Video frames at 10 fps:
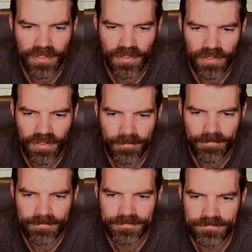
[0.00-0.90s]

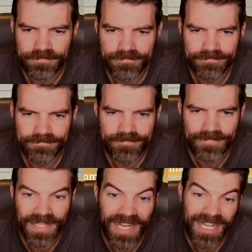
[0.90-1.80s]
Um,
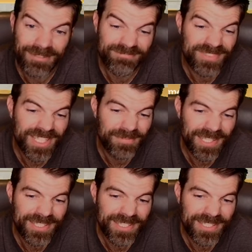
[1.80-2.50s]
yeah, it's going to be